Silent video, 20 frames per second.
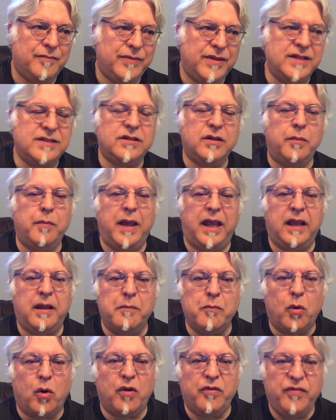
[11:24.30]
This will make
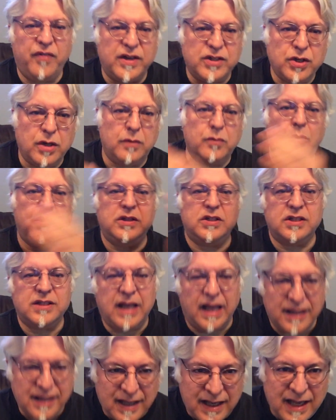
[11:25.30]
it more efficient. We just
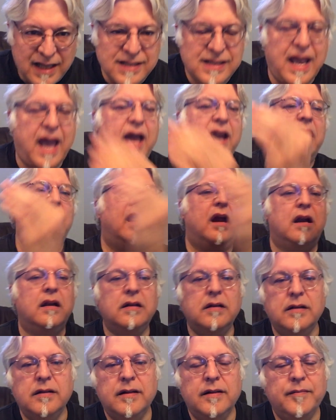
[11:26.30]
get the kids out of here.
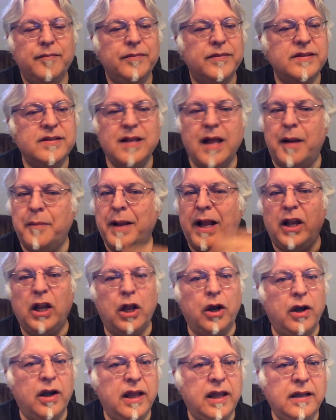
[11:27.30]
It's not about
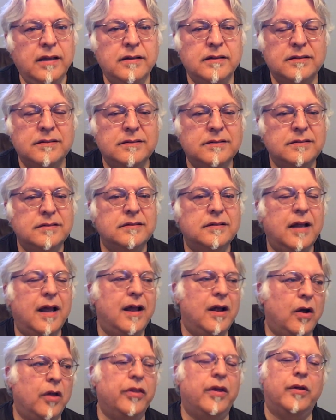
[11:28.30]
learning.
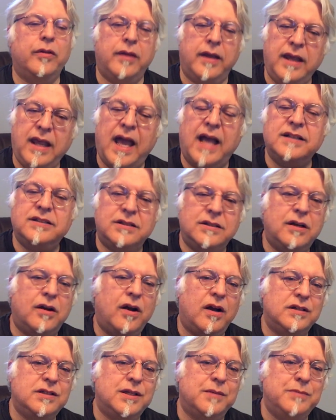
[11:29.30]
Although, that yes, there
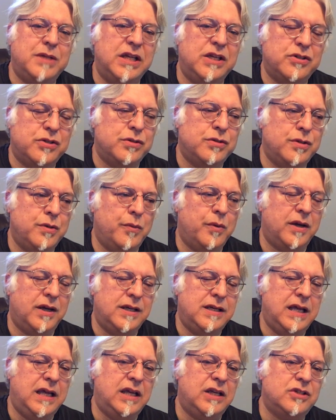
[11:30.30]
are some teachers who want
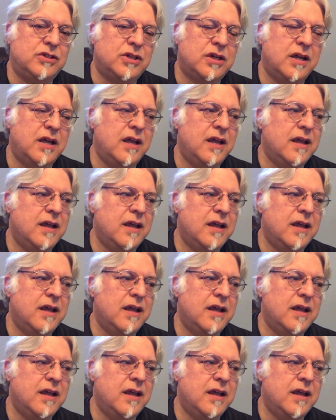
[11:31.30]
to teach.